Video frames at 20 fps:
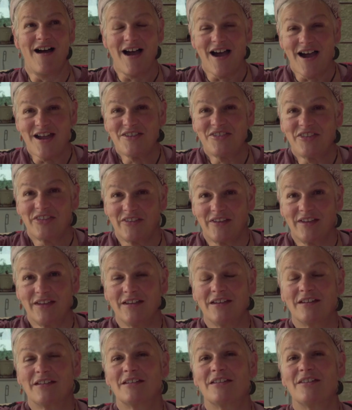I
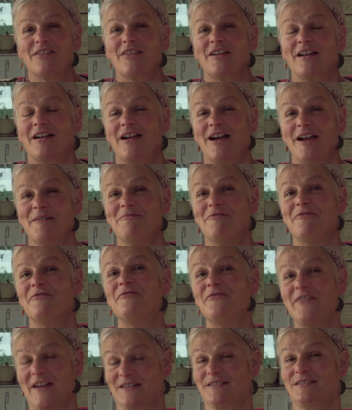think that I'm
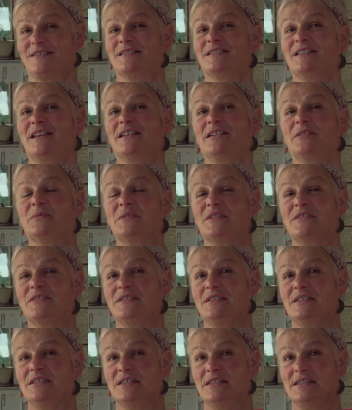fascinated with
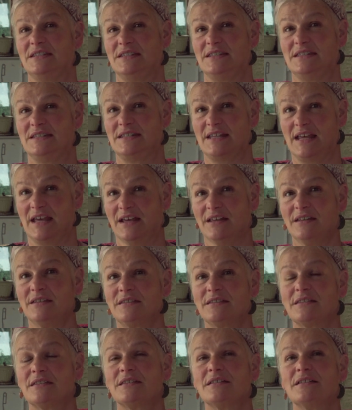death,
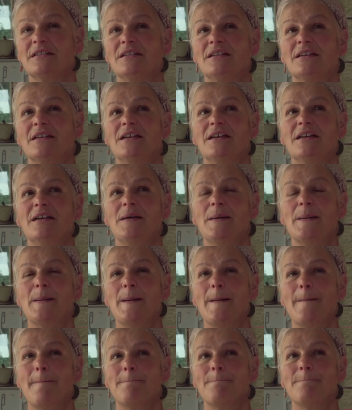
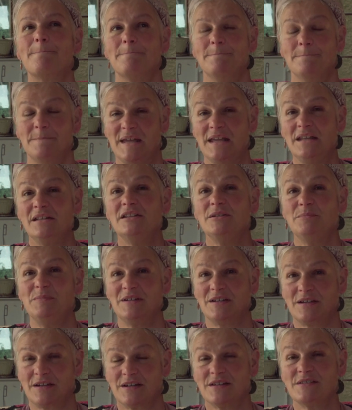mainly
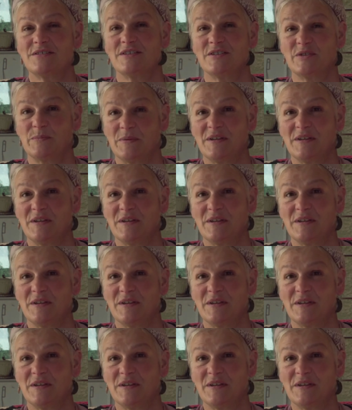because it's